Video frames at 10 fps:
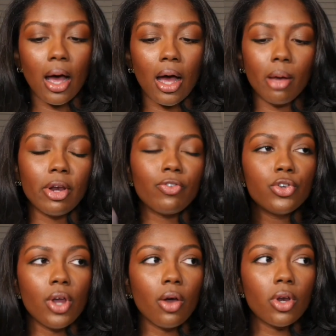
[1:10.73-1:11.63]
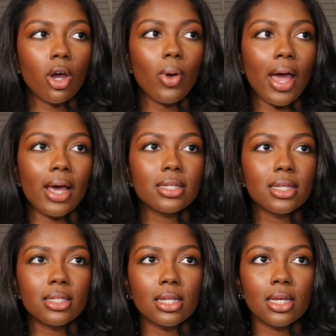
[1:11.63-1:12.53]
Um, and if you don't know what
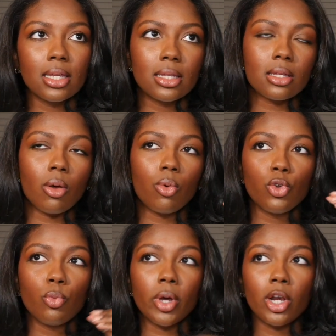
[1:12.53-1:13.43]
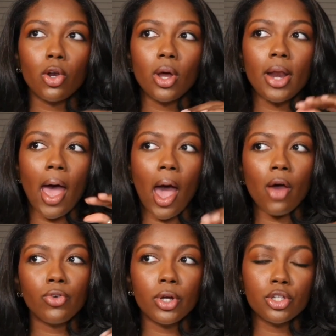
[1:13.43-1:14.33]
essence is, you put it on
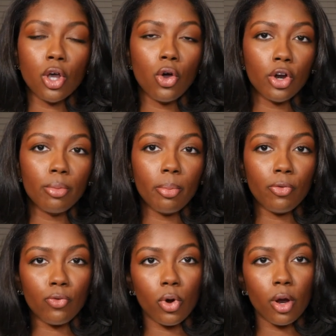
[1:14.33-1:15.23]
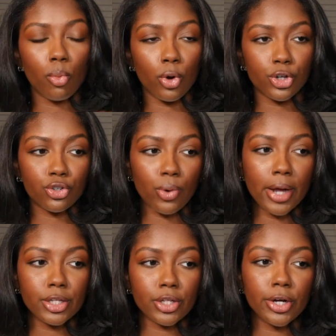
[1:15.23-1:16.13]
after a toner but before a
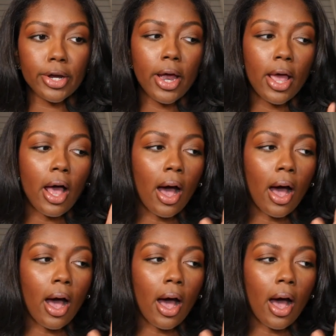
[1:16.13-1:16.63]
moisturizer.